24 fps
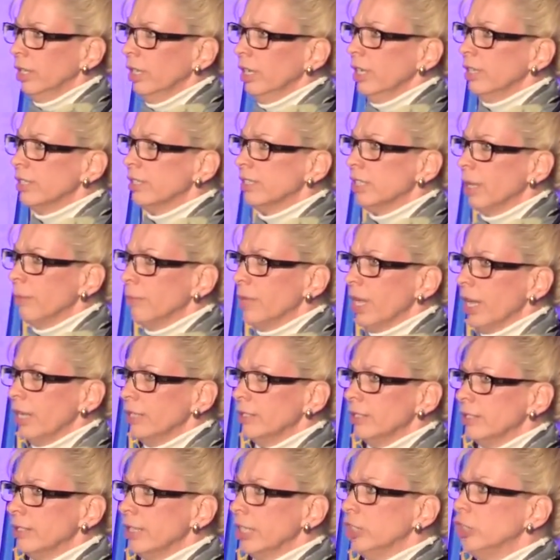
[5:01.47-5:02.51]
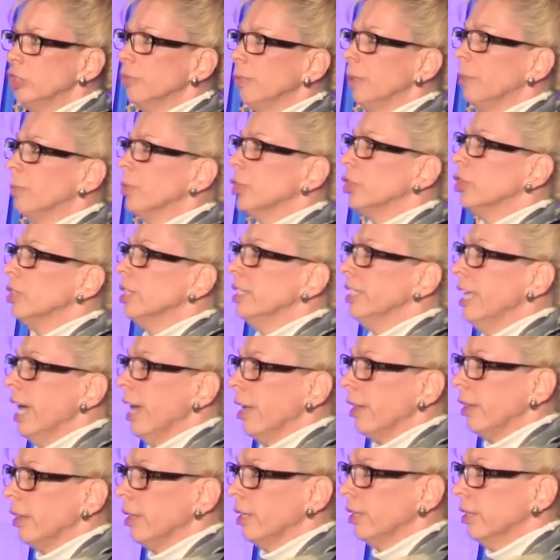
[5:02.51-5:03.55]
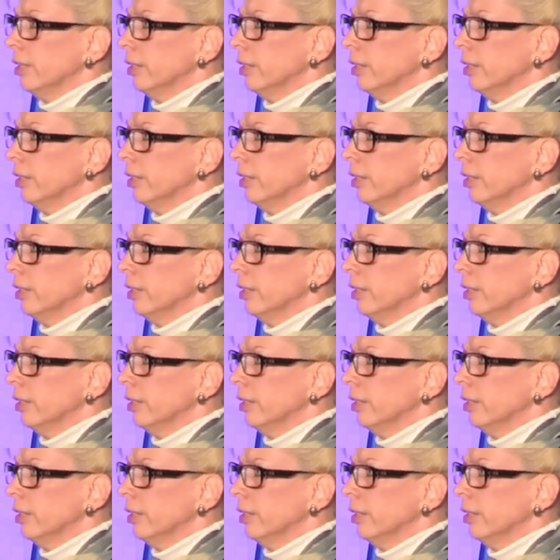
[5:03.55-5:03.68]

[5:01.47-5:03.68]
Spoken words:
in some cases they should be put to death.